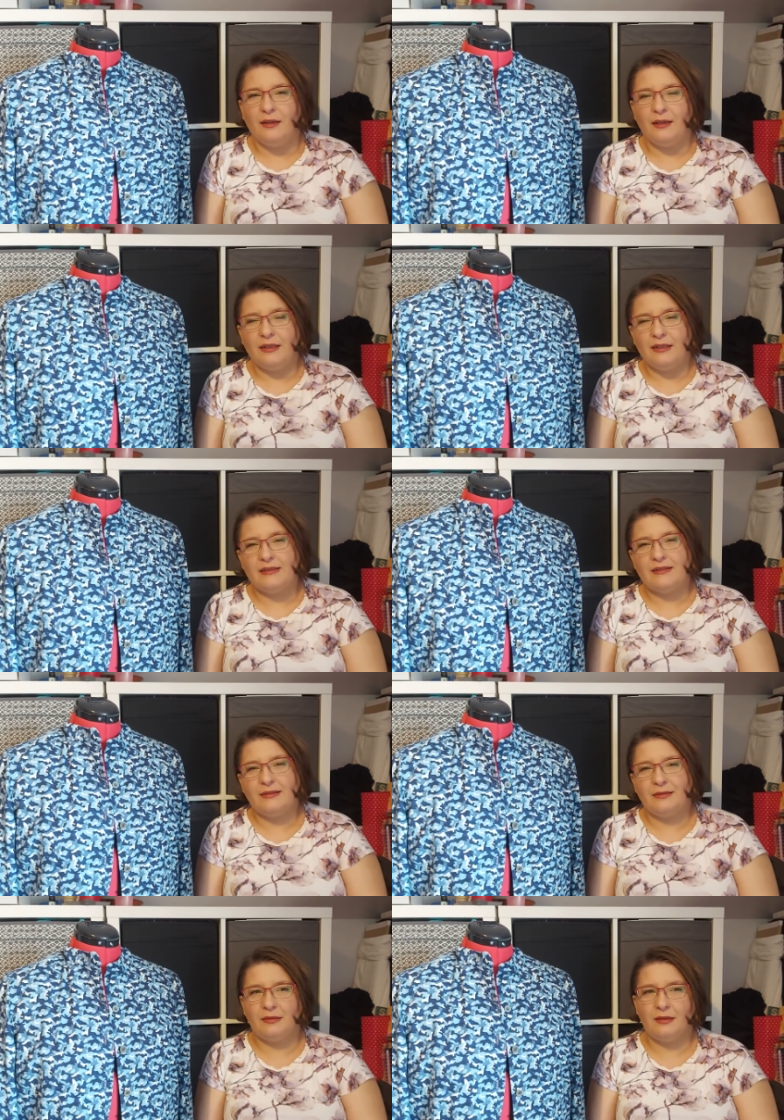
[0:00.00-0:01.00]
And
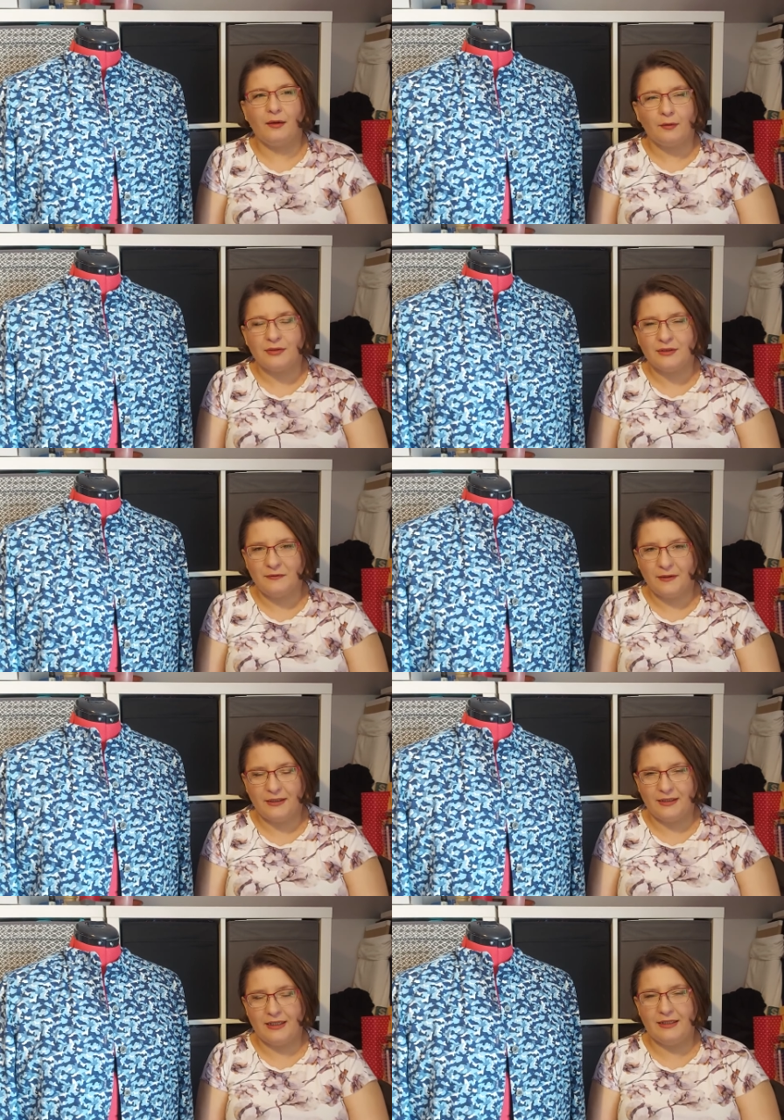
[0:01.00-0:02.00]
I couldn't
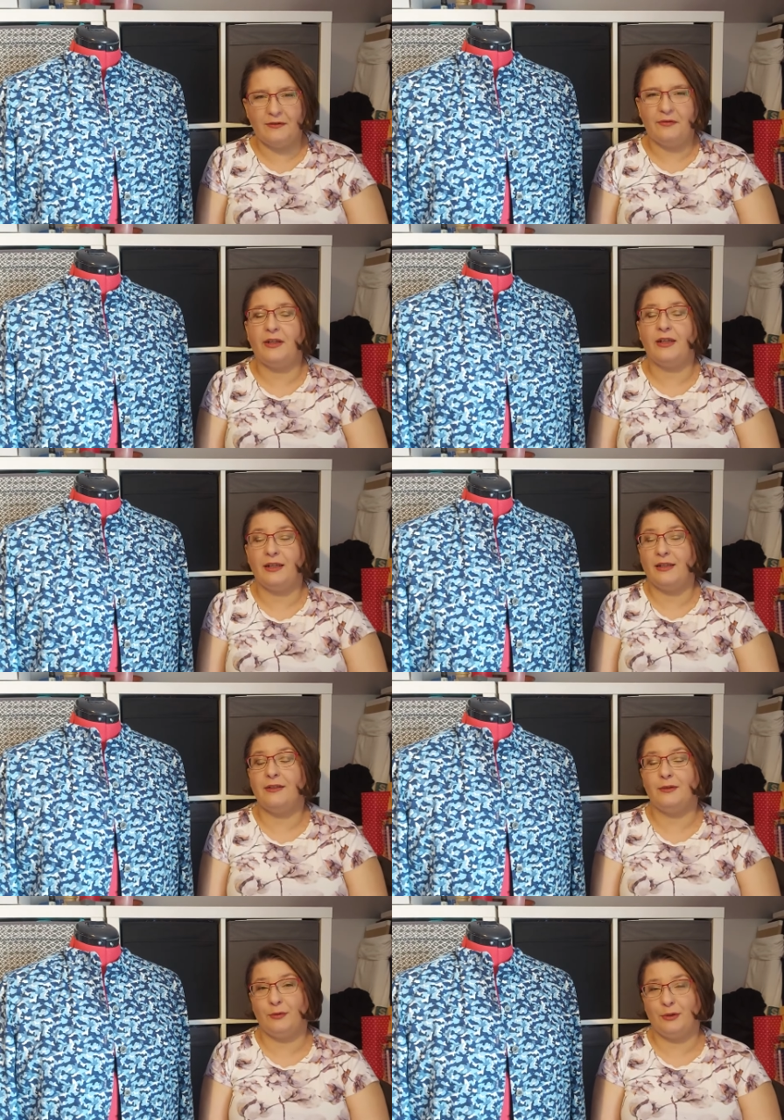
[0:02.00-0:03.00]
find anything
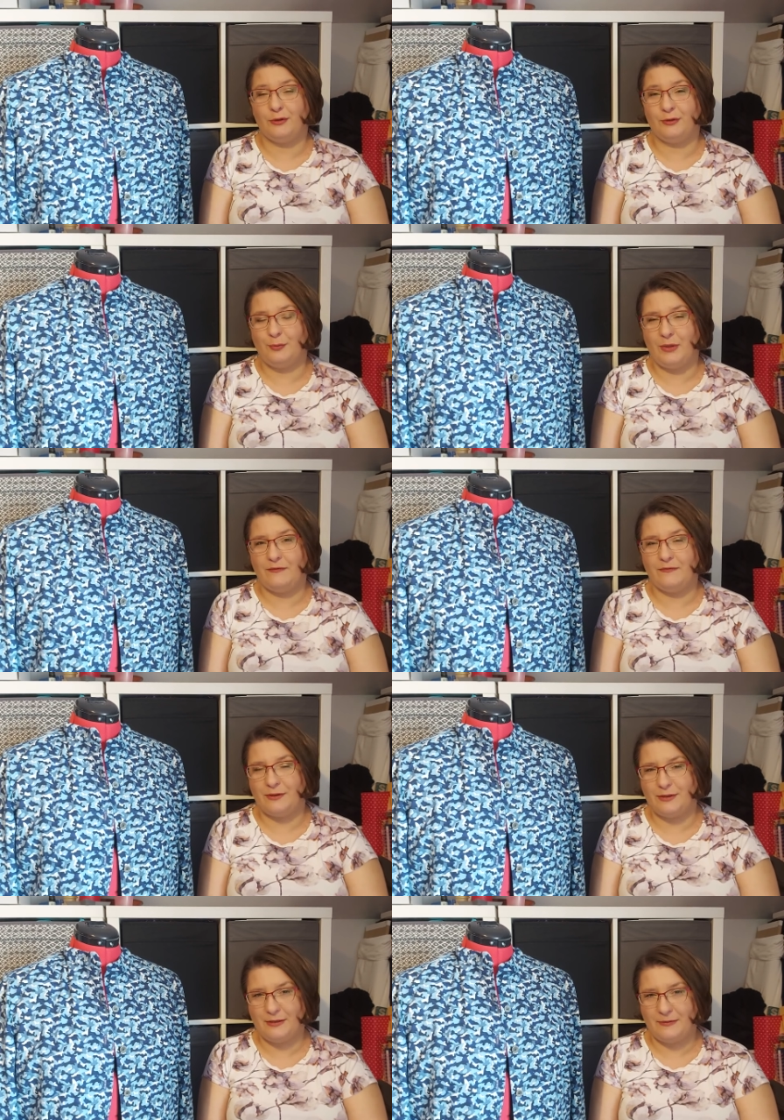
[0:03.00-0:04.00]
until we got to
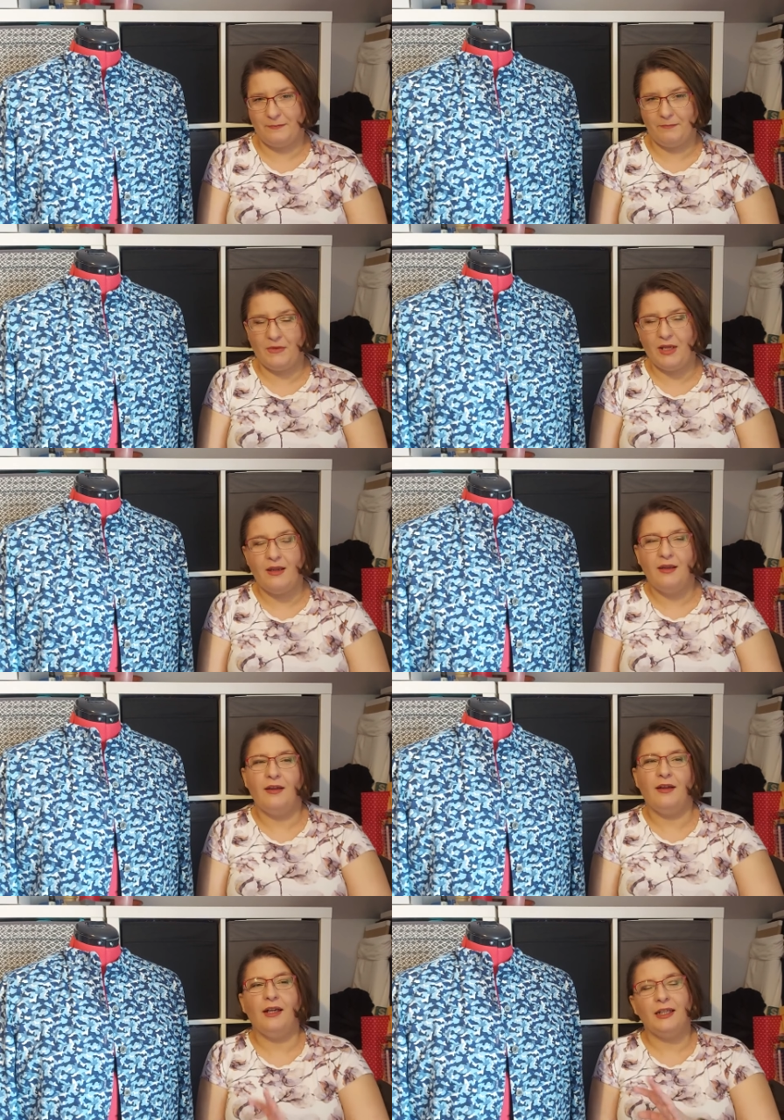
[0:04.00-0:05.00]
Pavers.
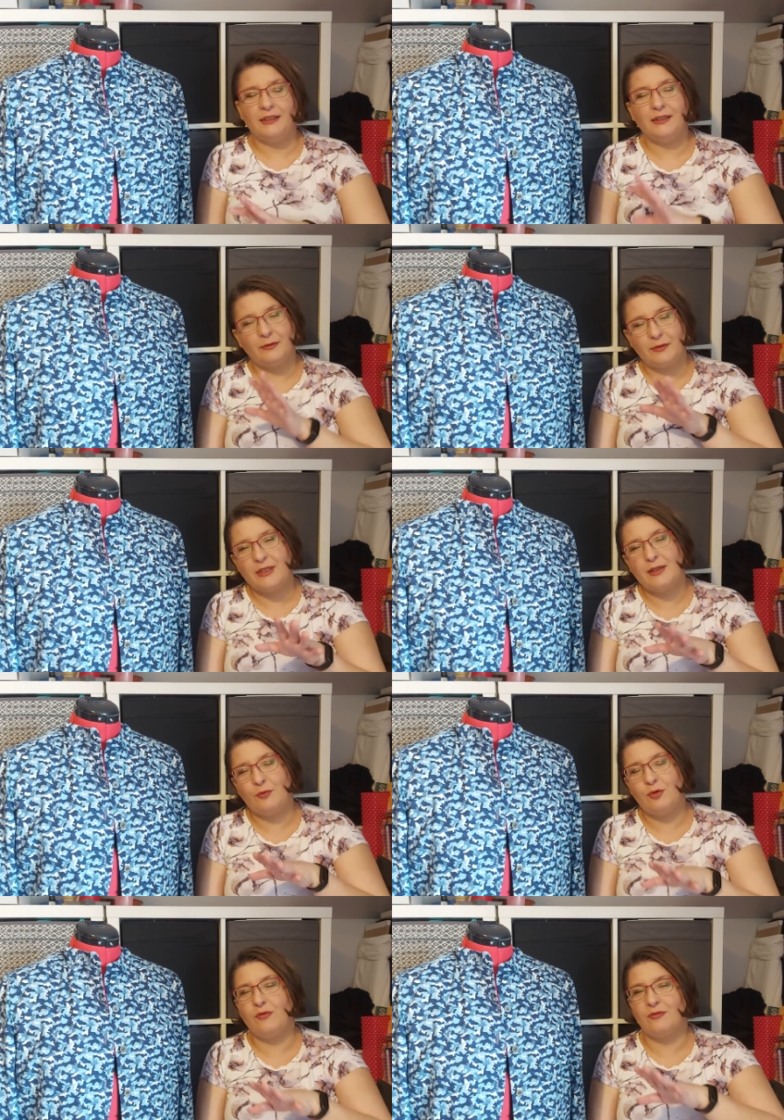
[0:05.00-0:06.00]
And there were some
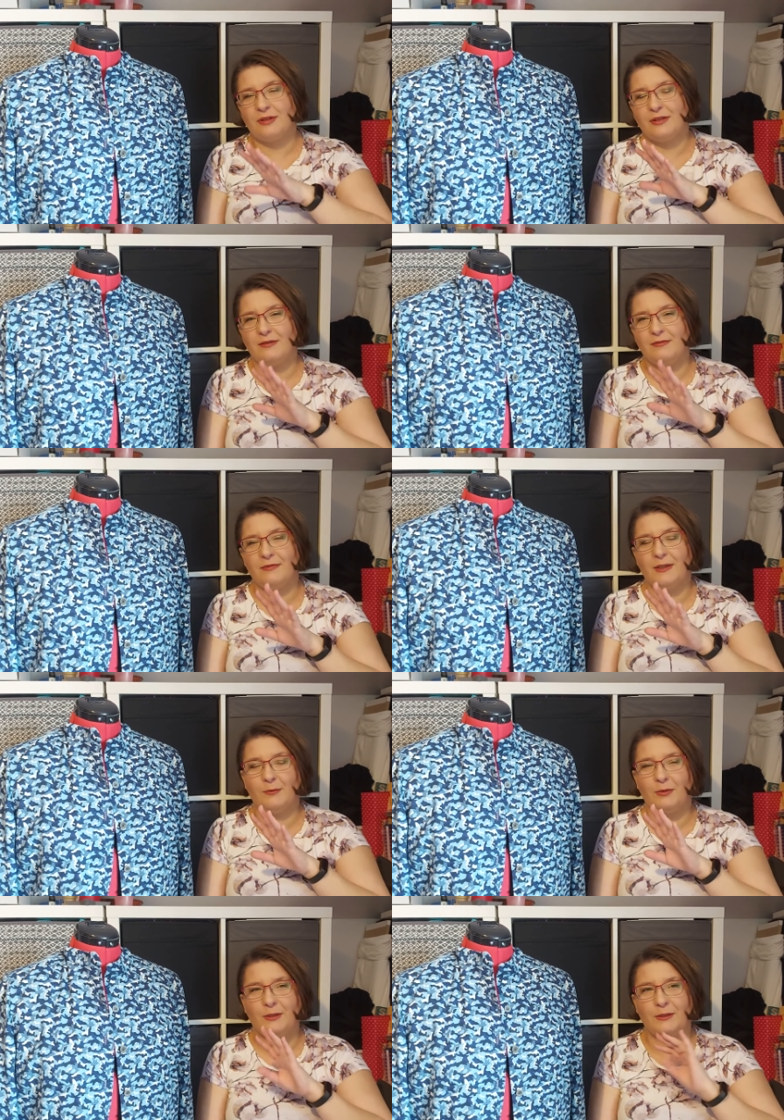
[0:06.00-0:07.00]
shoes that
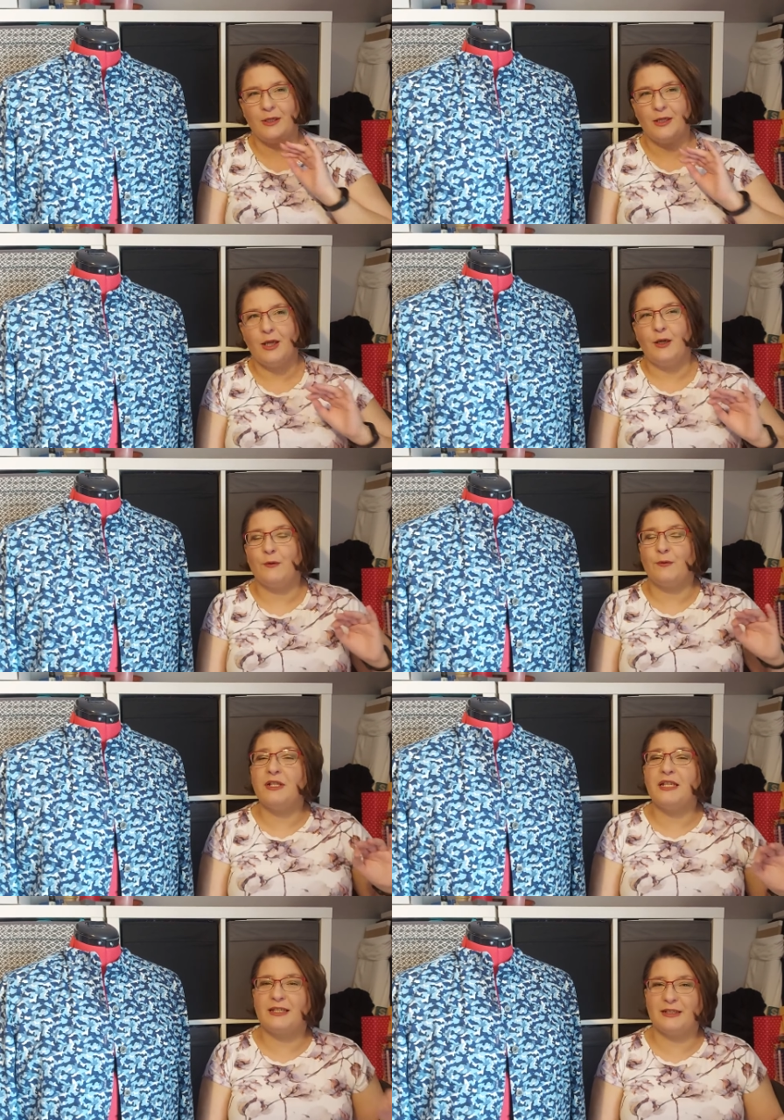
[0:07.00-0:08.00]
were
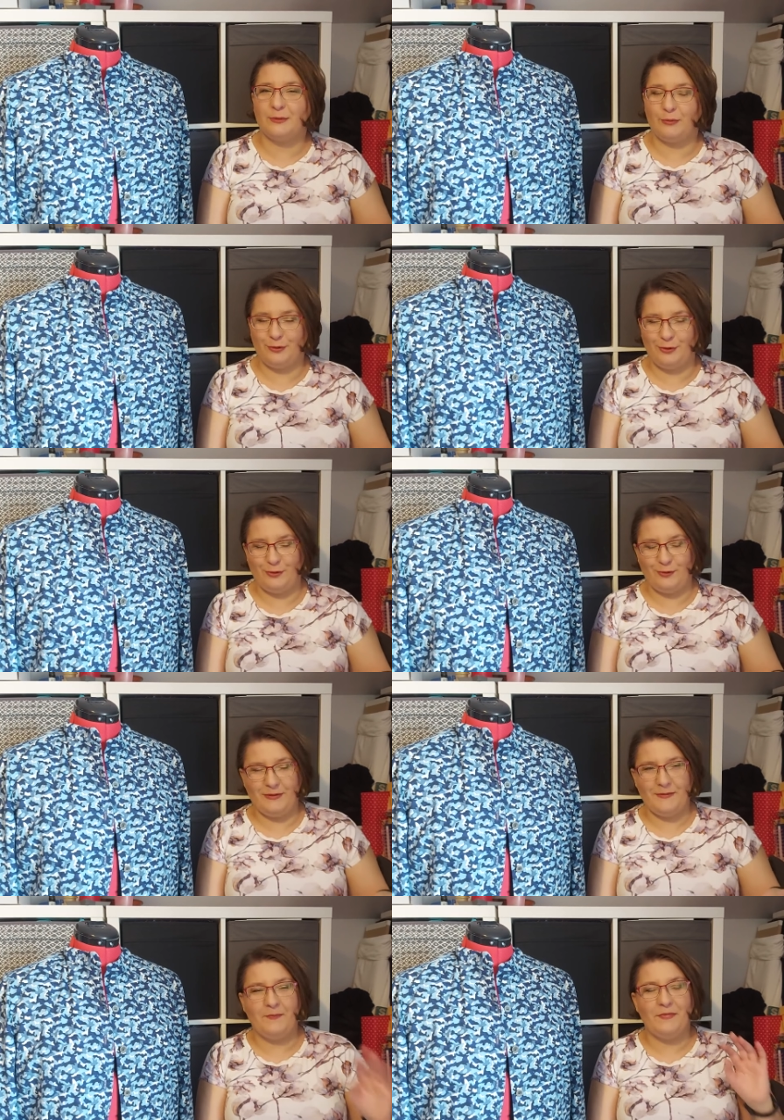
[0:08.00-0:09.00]
reasonable shoes.